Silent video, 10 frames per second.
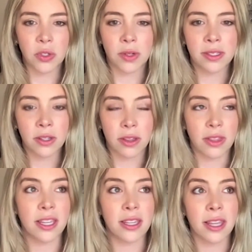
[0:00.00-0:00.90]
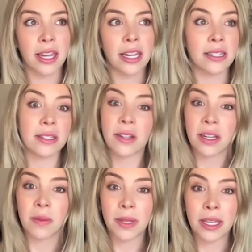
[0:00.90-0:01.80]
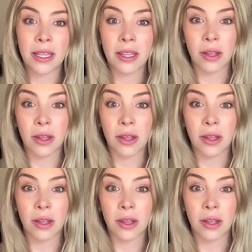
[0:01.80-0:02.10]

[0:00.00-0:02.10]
Do I still think that it's going to be